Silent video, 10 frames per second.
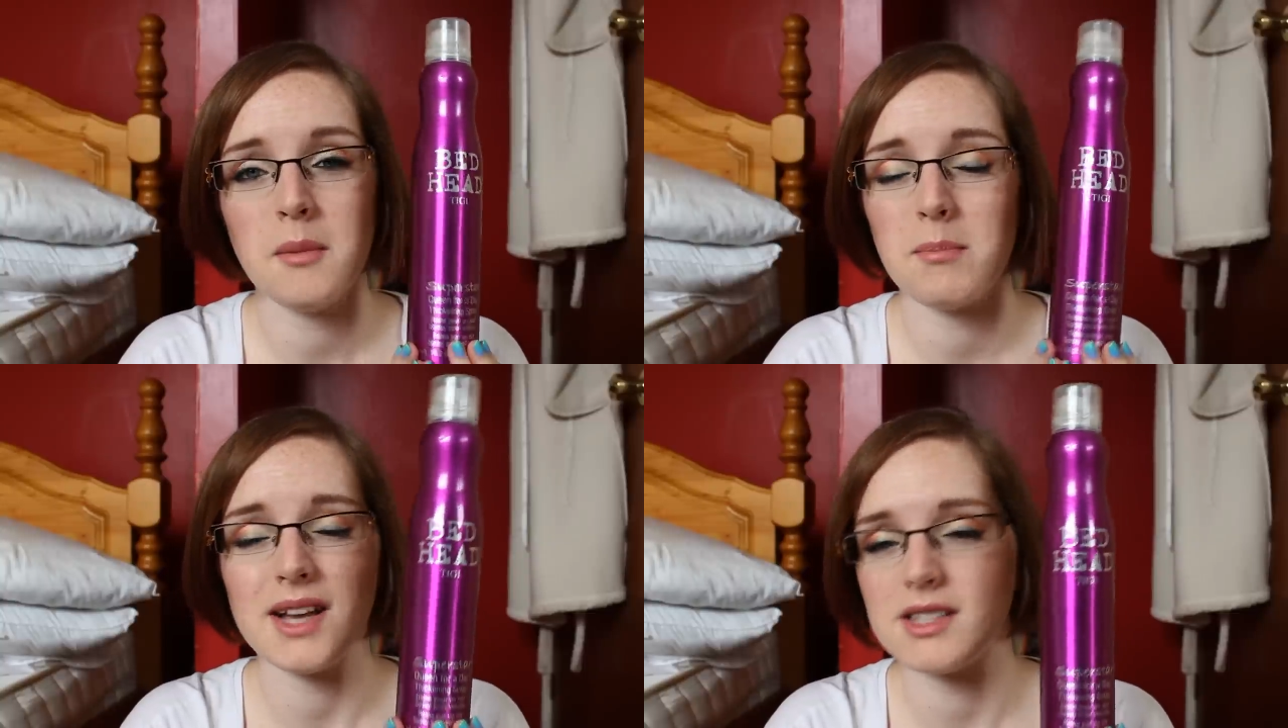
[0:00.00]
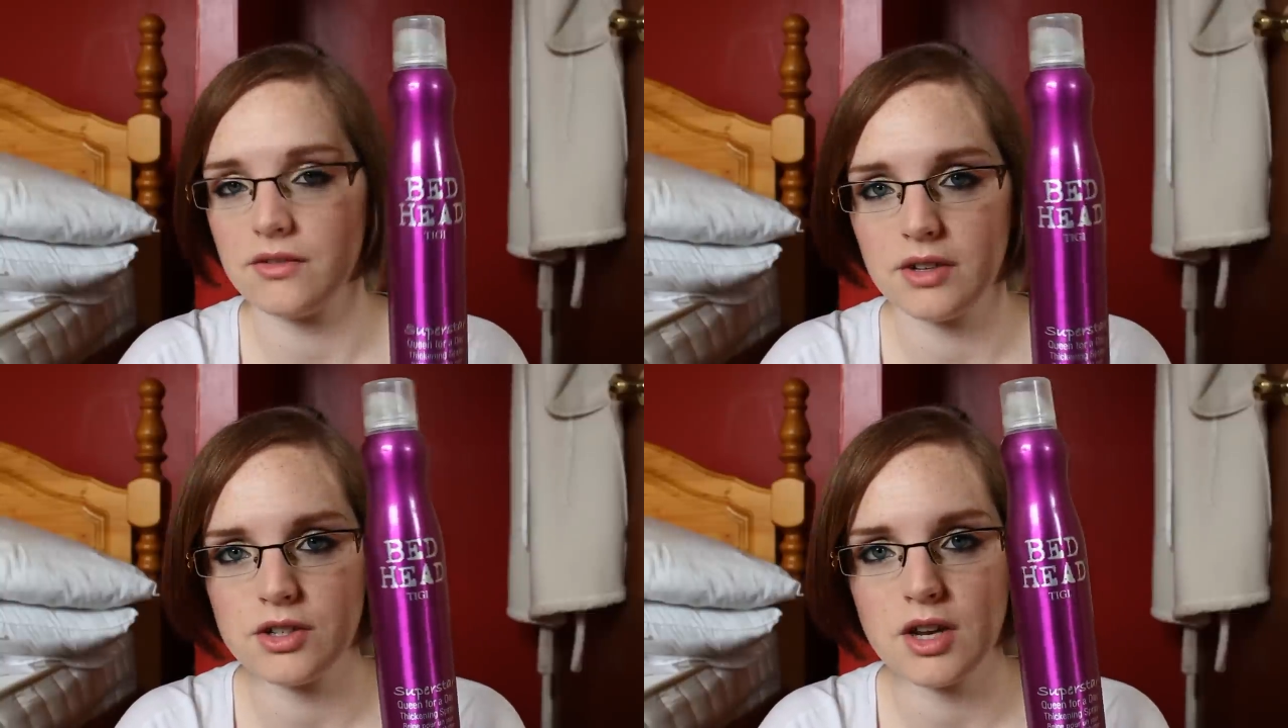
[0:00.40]

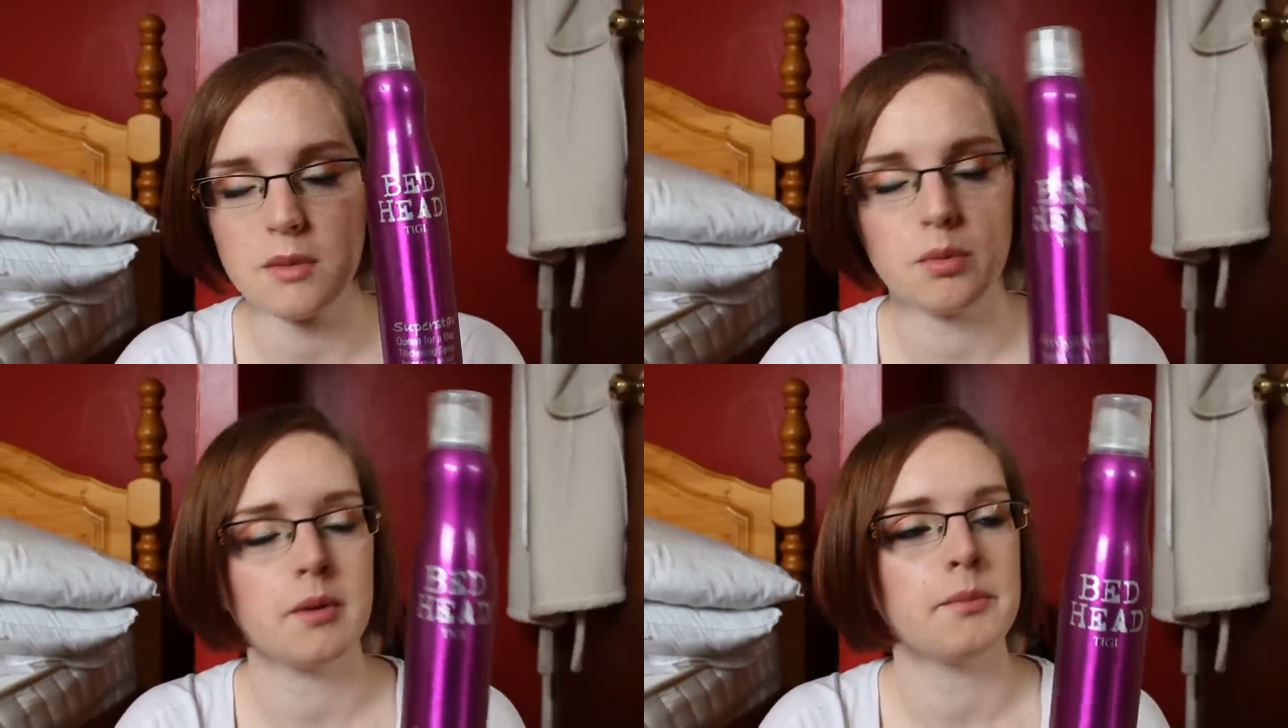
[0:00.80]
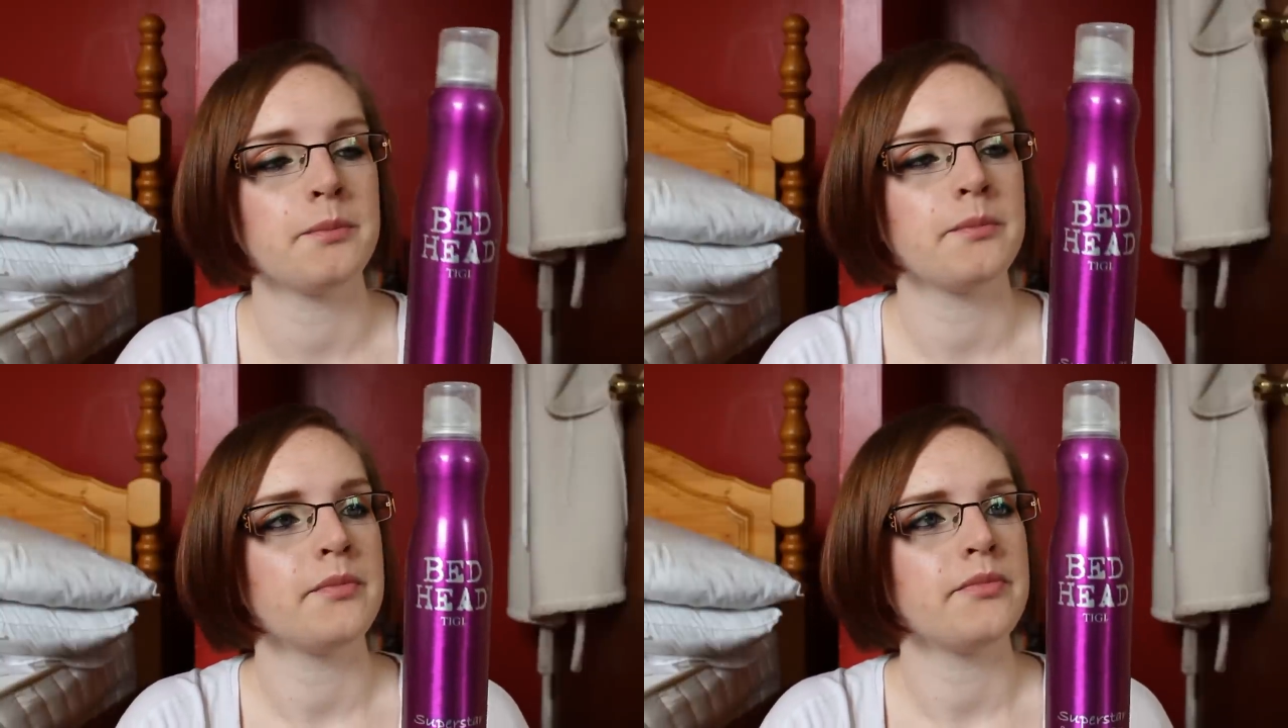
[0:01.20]
massively cheap,
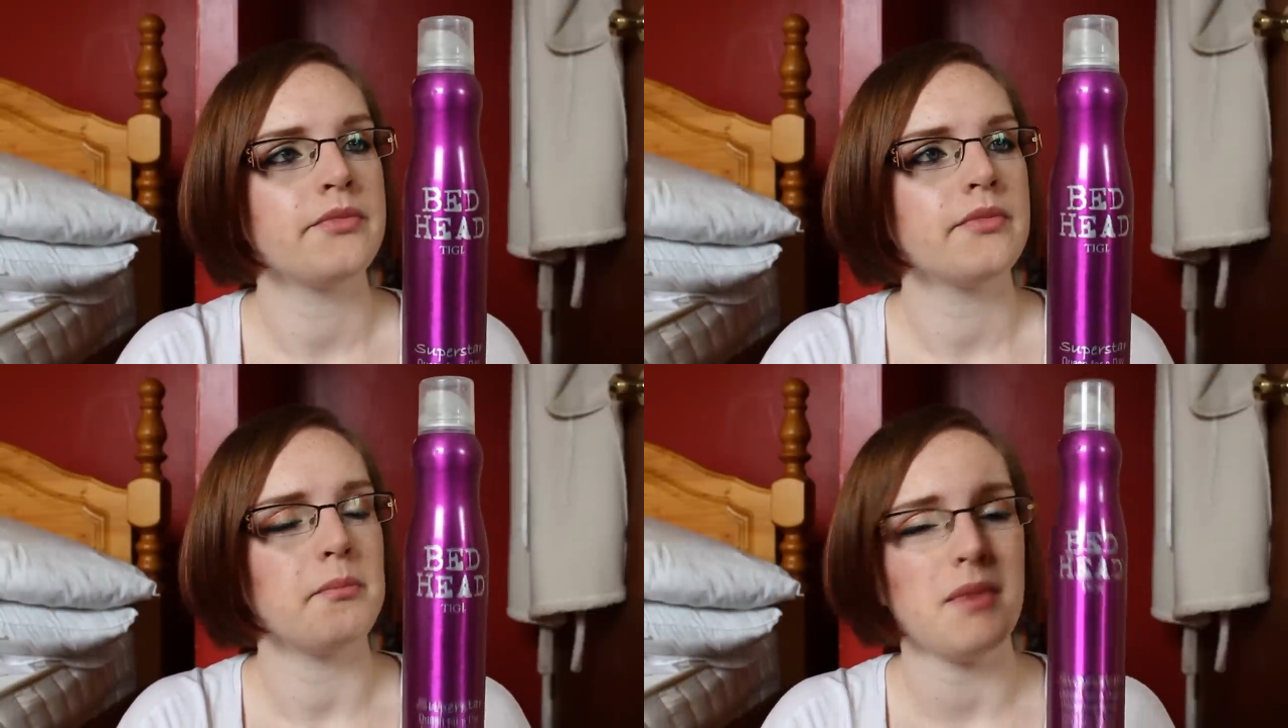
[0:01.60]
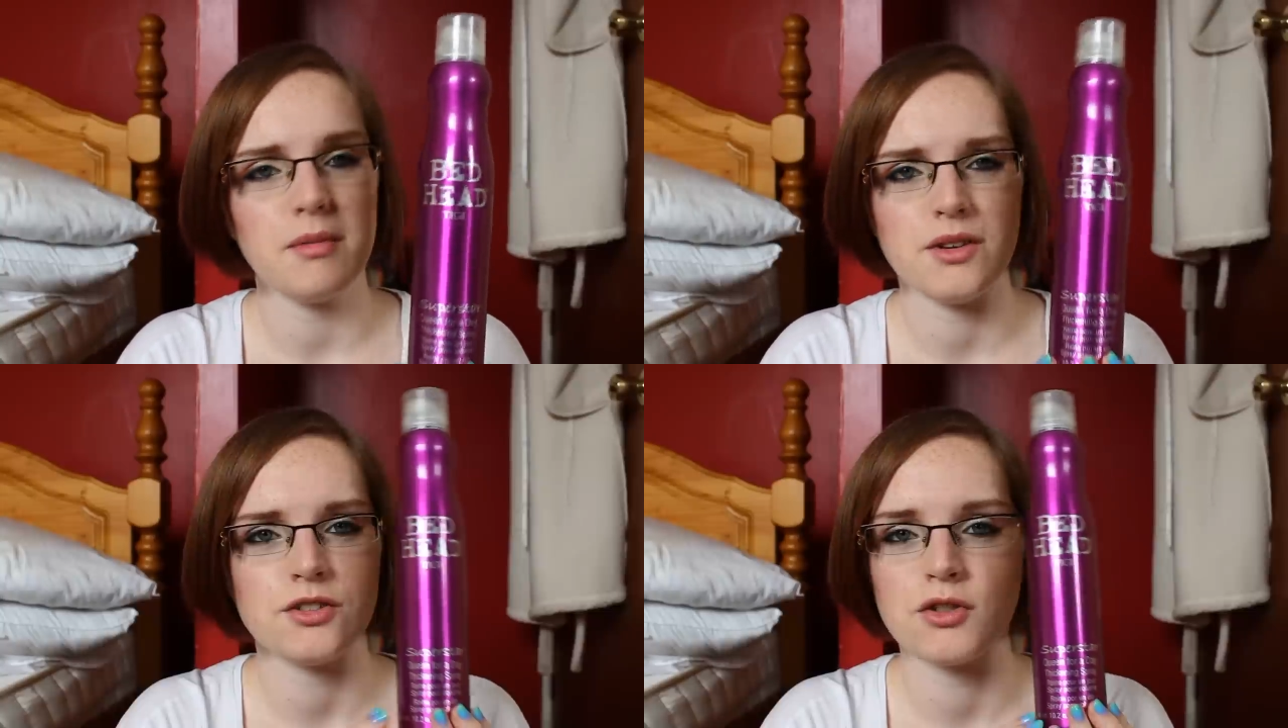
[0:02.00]

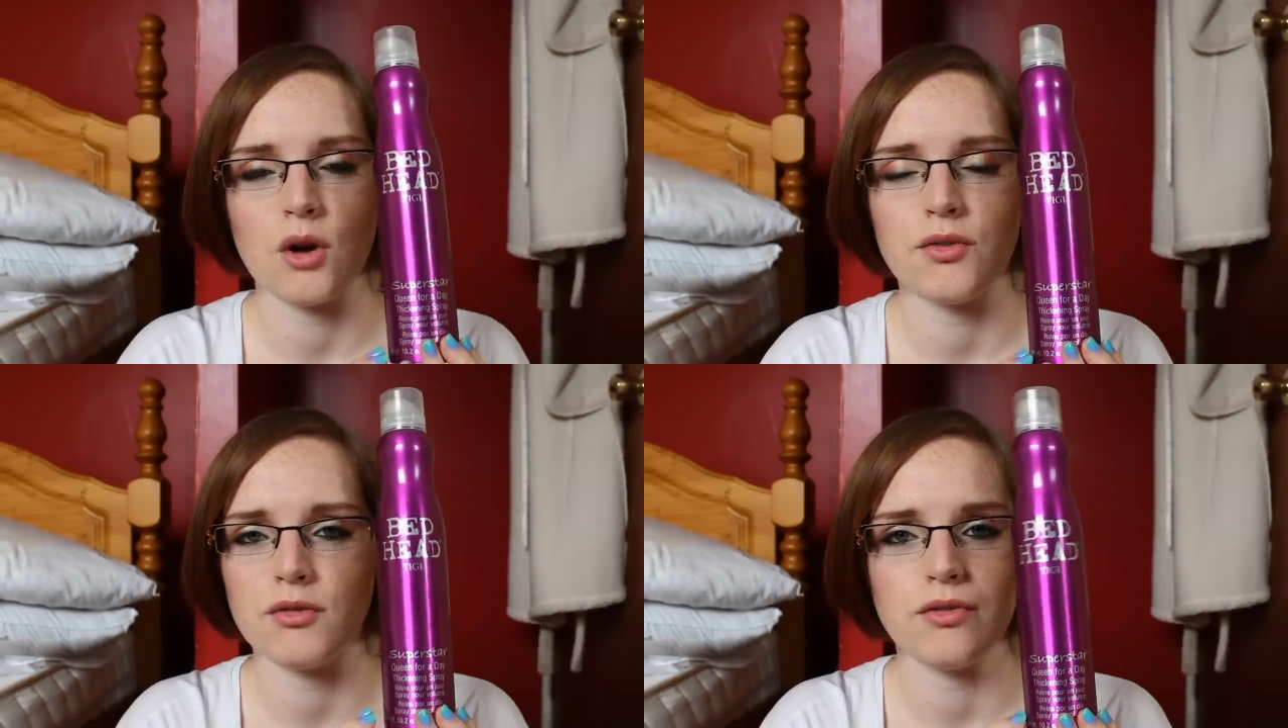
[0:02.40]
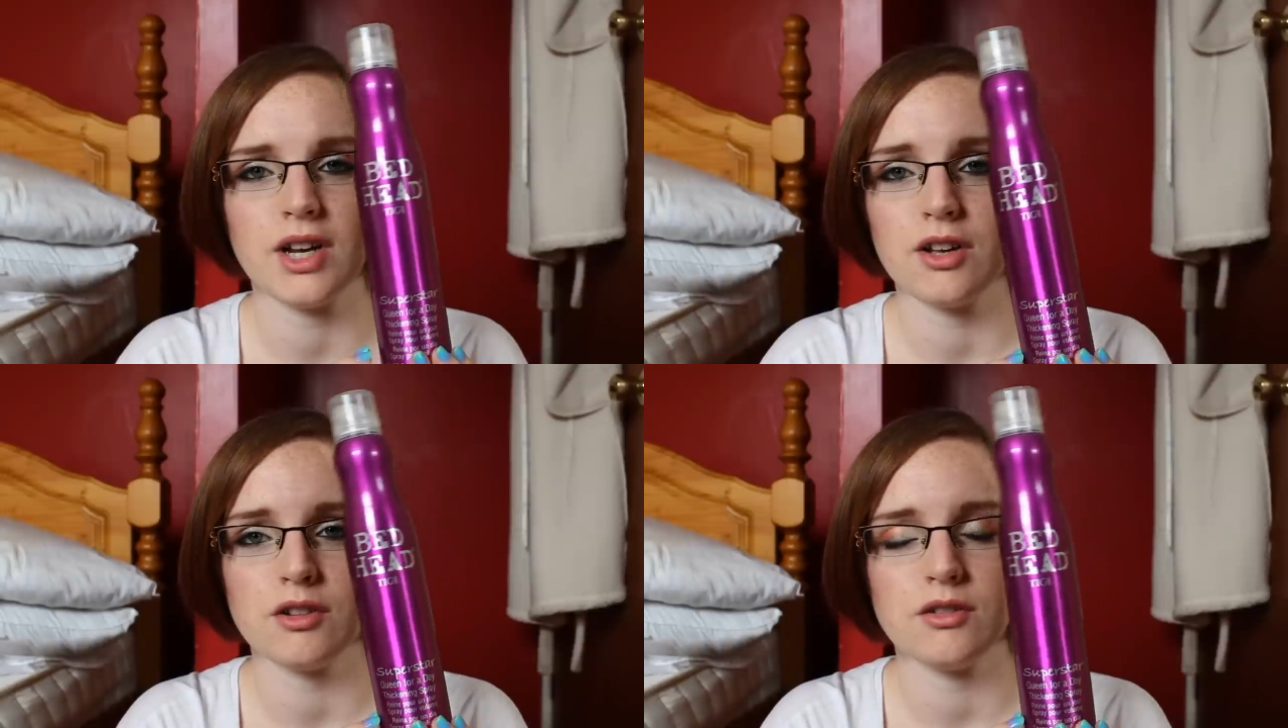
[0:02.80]
maybe just go for a
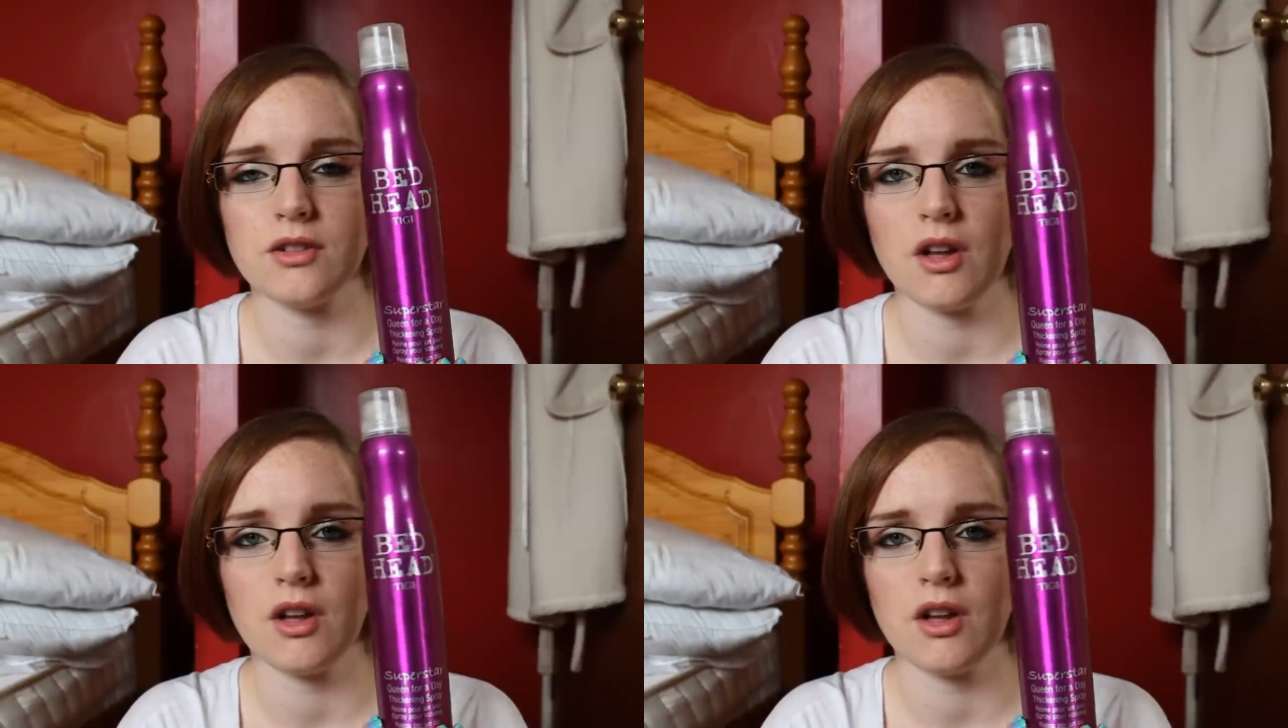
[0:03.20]
really good